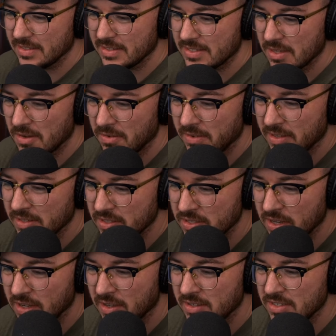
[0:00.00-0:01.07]

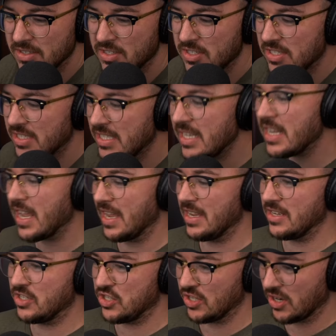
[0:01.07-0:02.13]

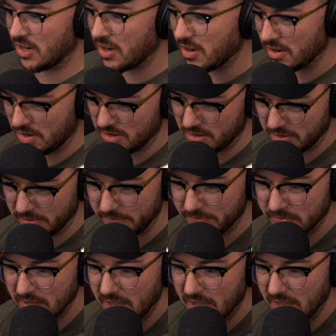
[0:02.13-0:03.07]
CHRR,